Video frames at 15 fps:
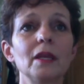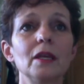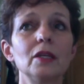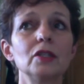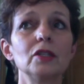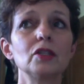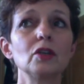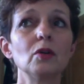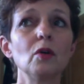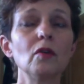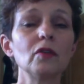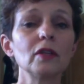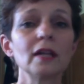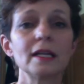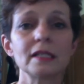So
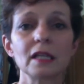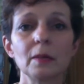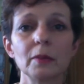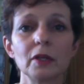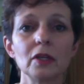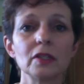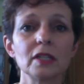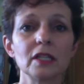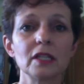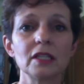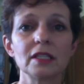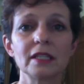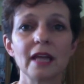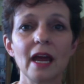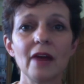over the last couple of years, I
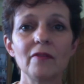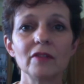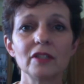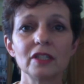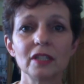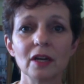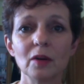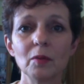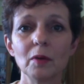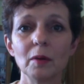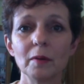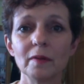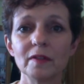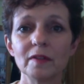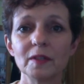just averaged out what
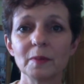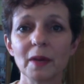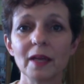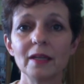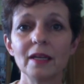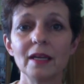we've spent,